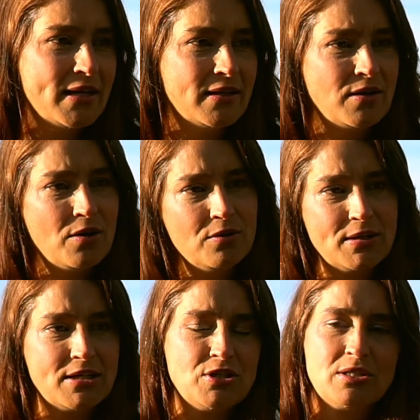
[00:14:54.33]
And
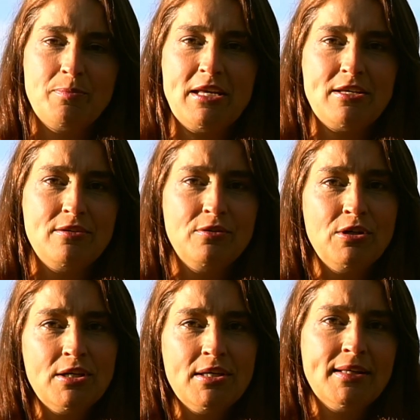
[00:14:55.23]
it could just make you
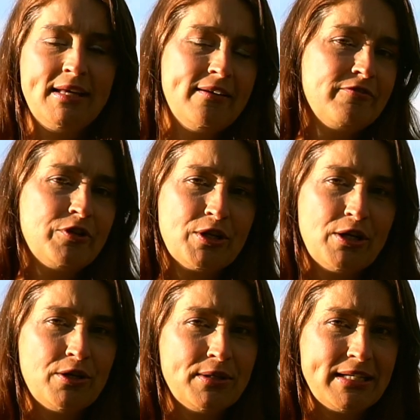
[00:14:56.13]
get
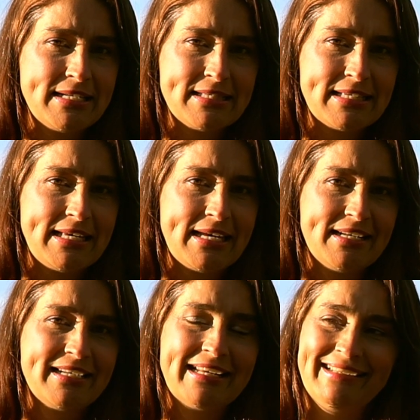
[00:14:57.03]
vertigo and dizzy. And